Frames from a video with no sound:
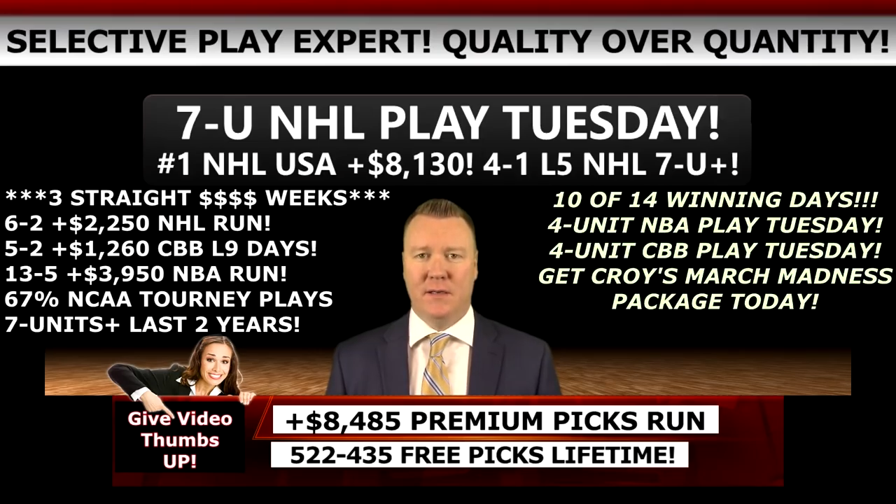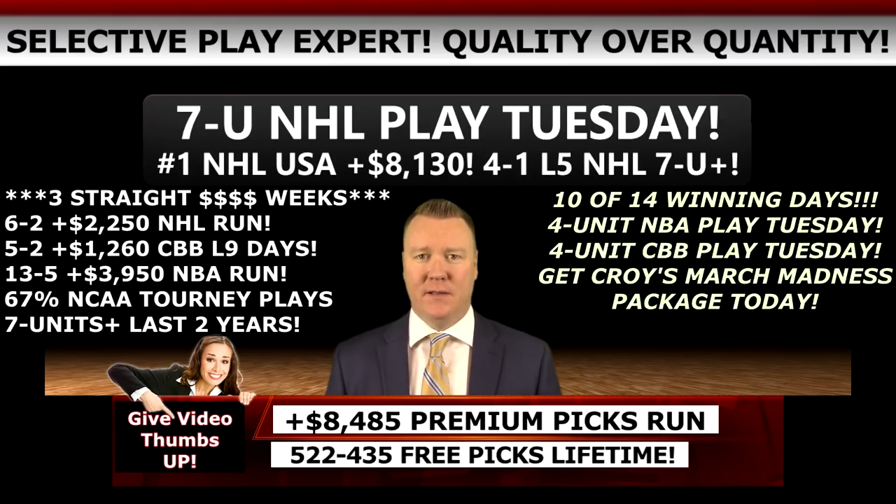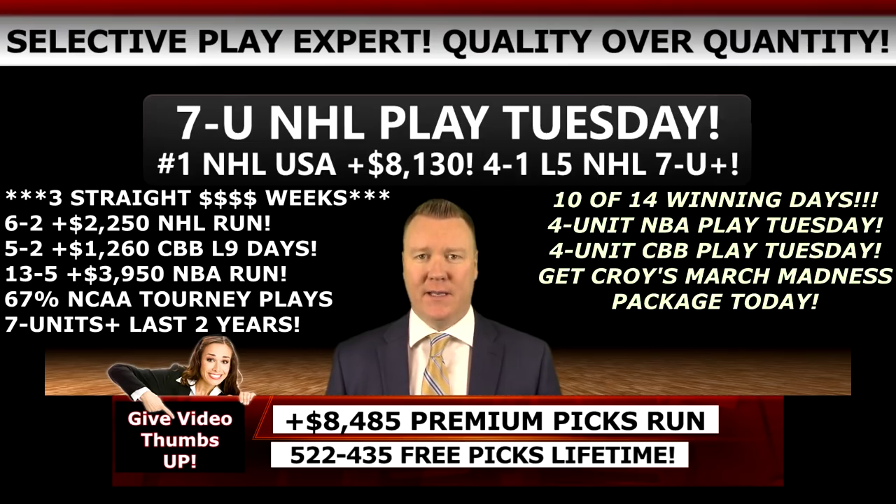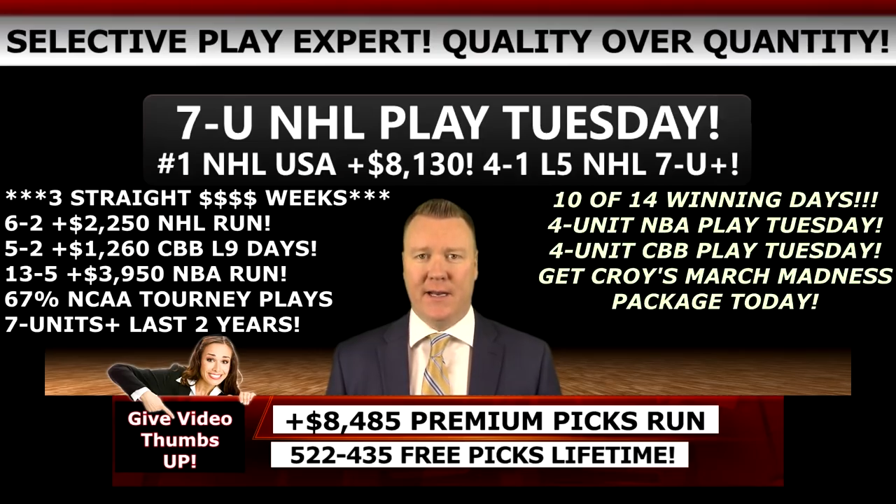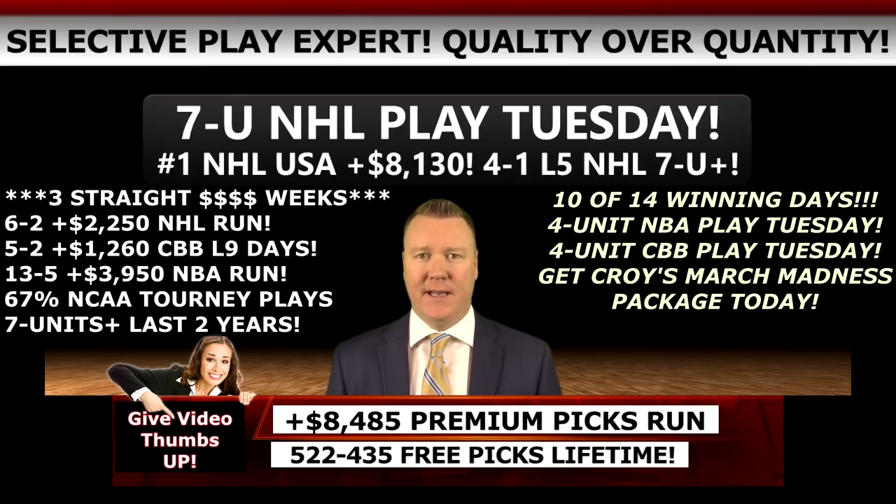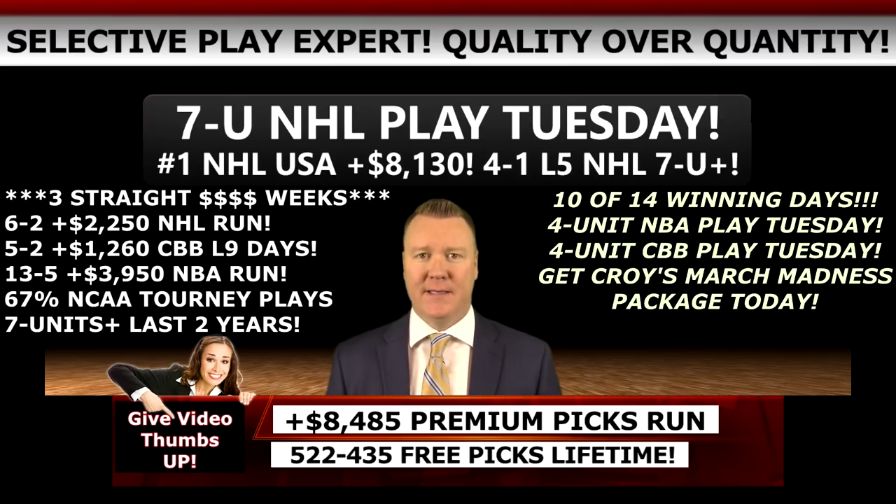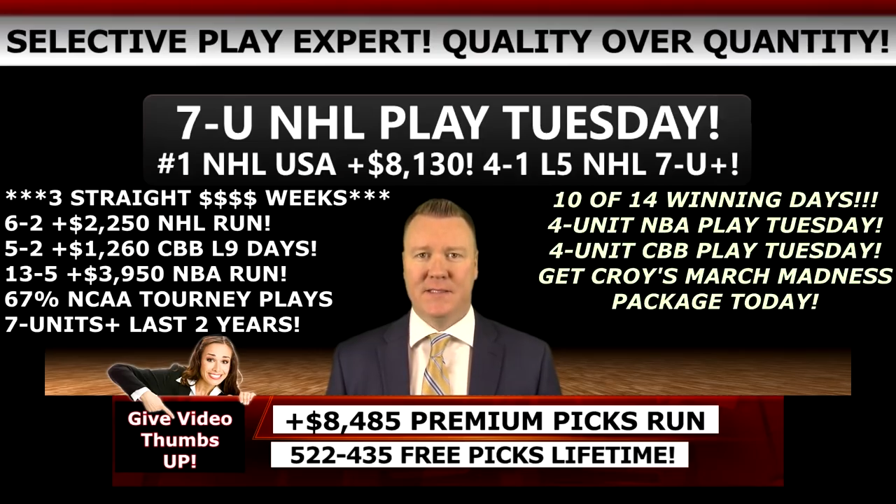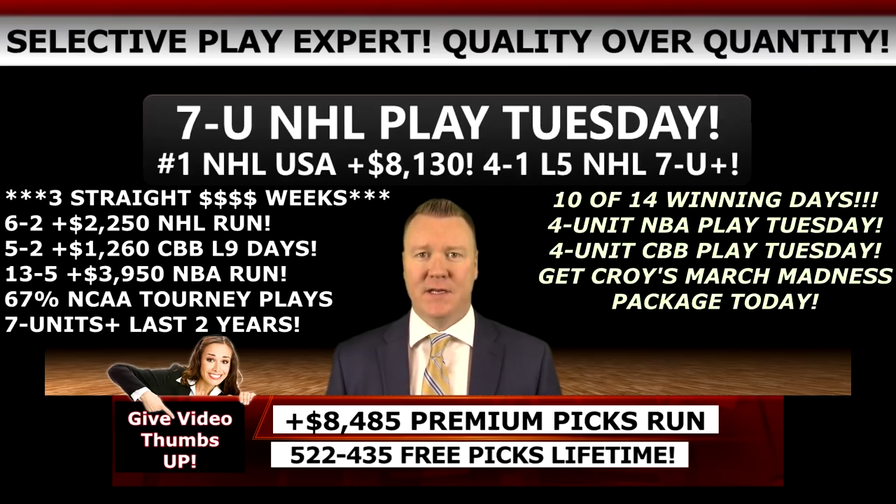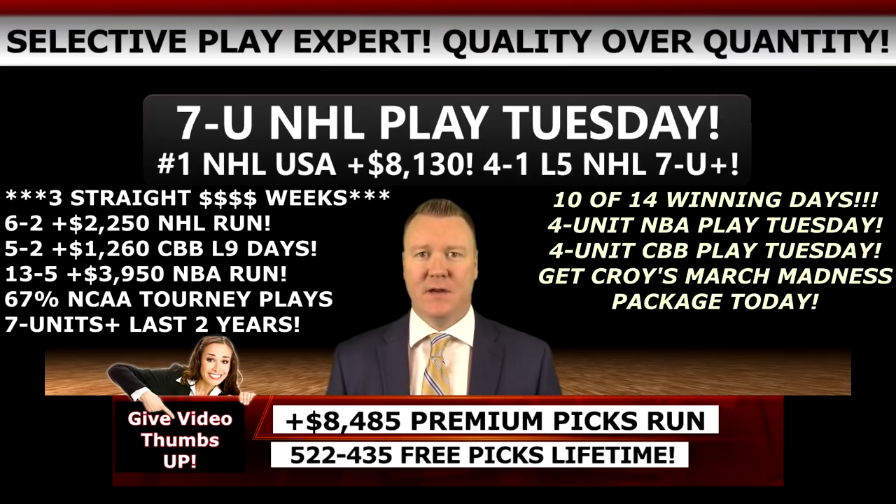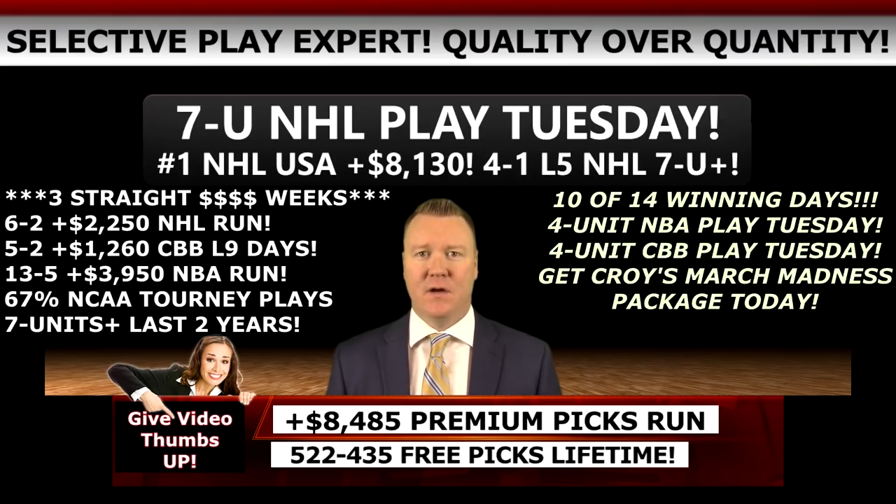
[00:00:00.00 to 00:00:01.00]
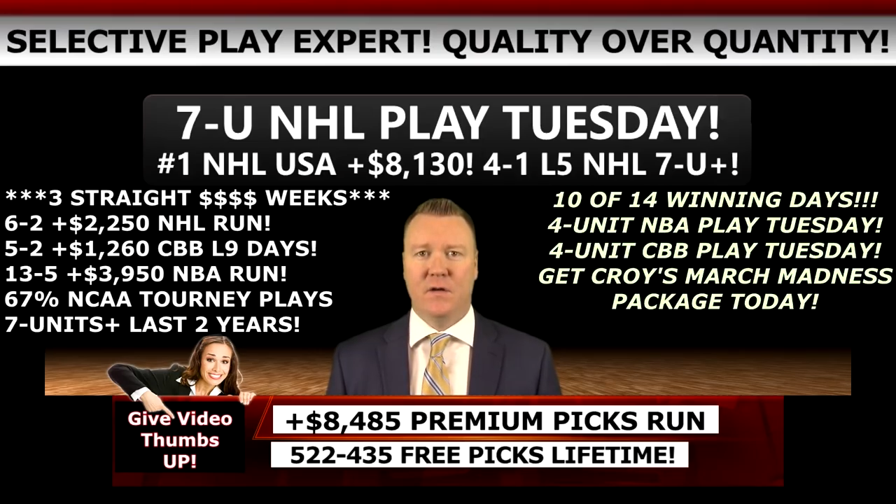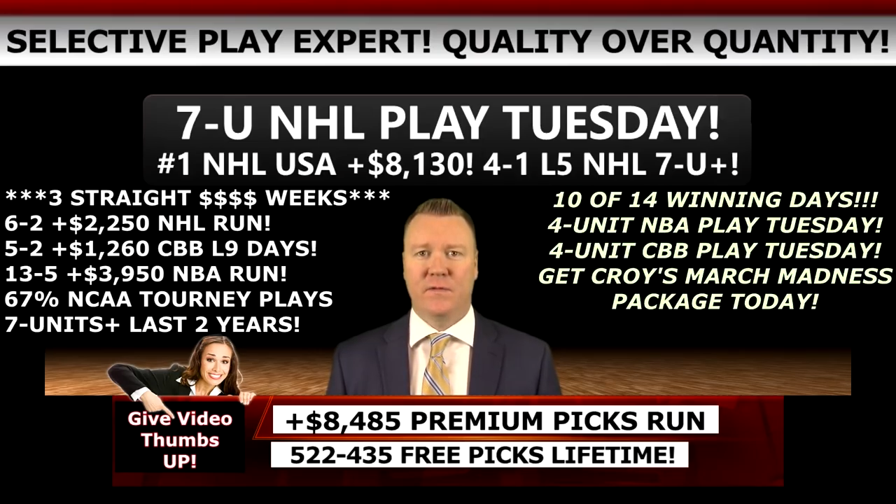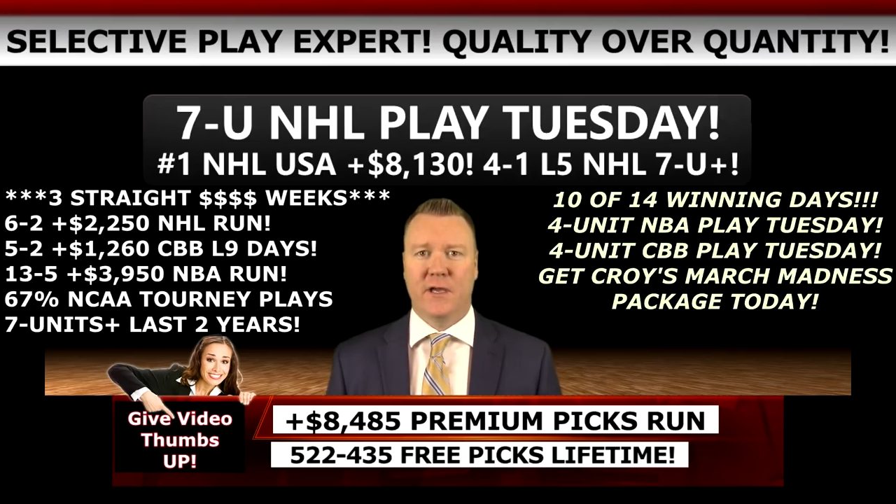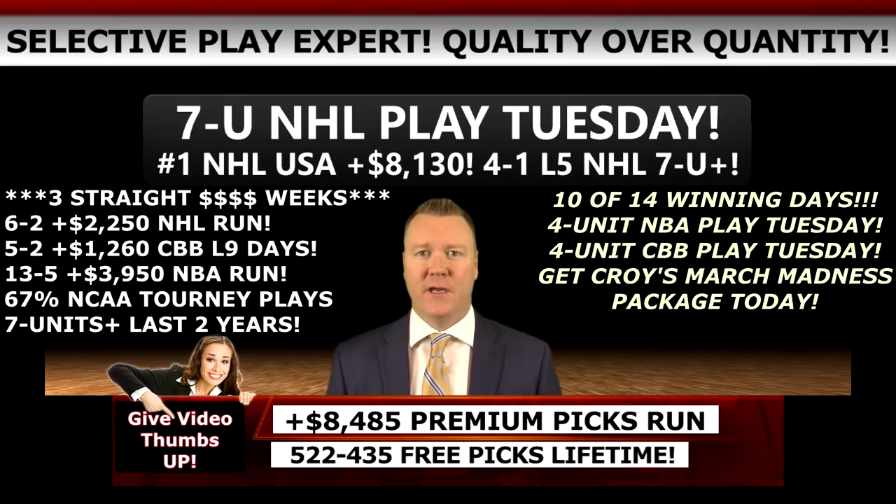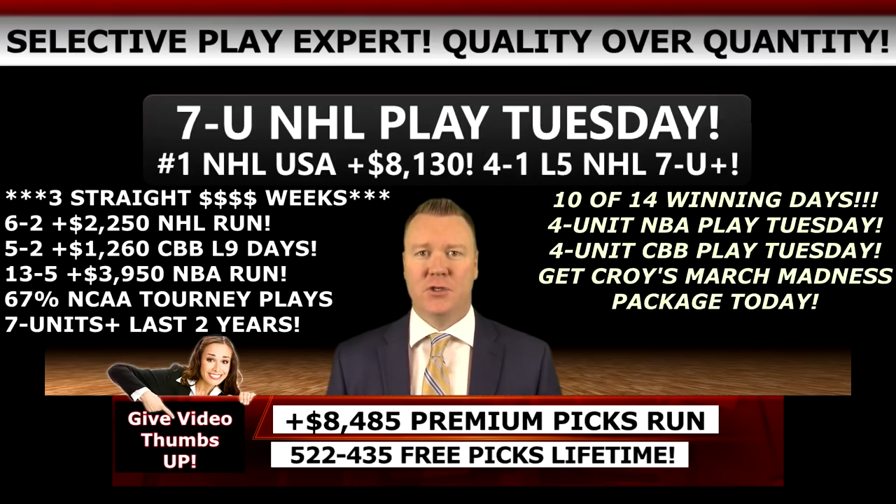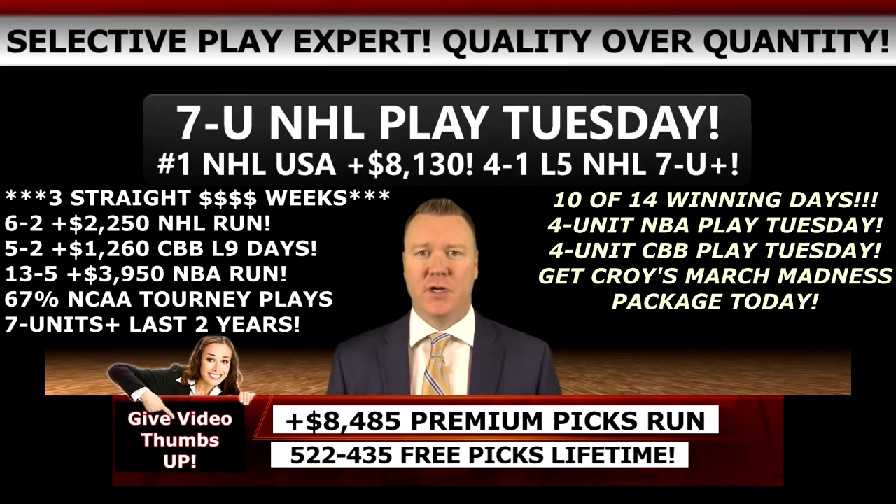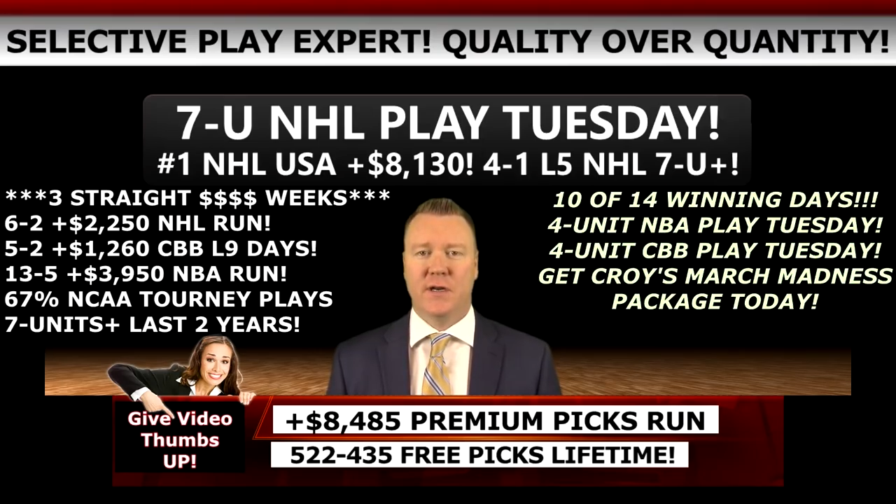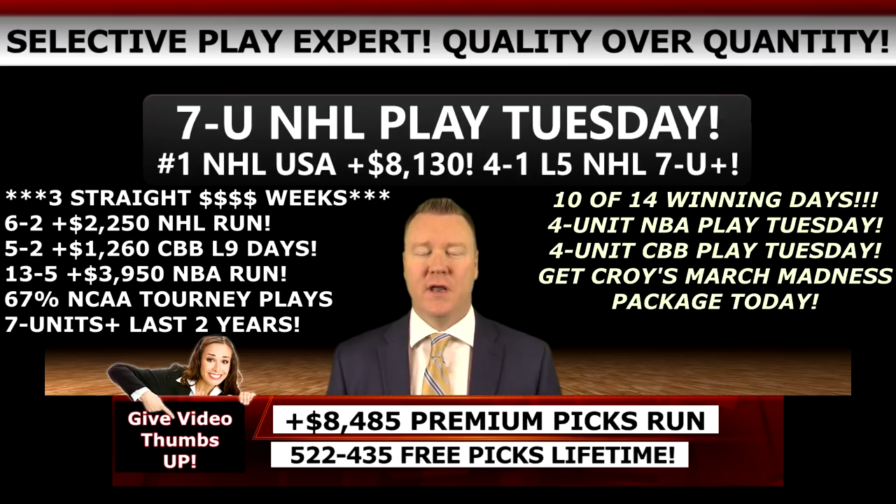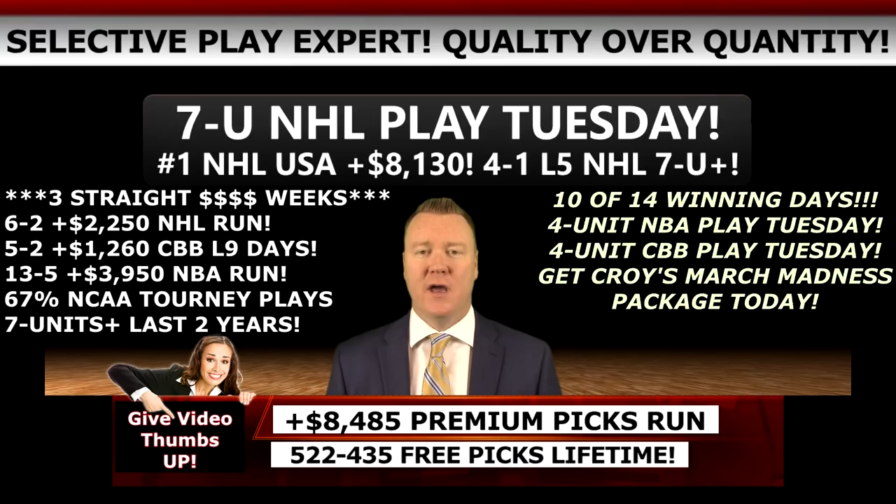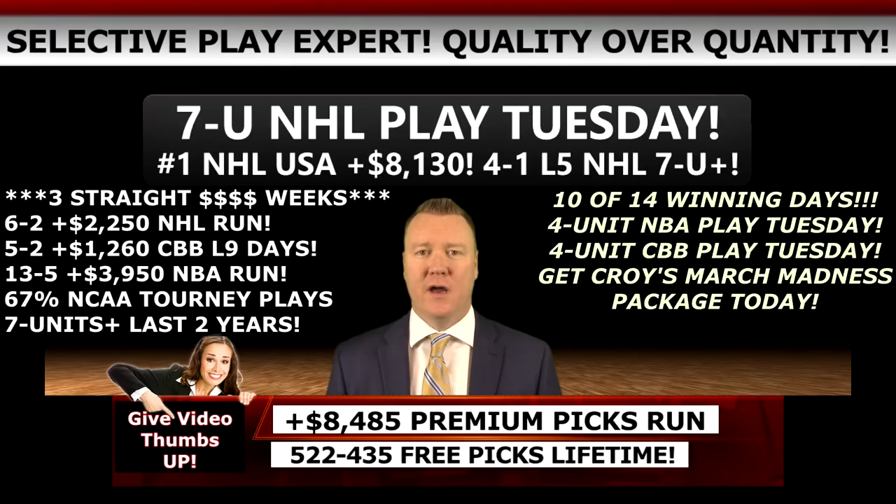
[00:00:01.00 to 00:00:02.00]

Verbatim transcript: You'll get an instant notification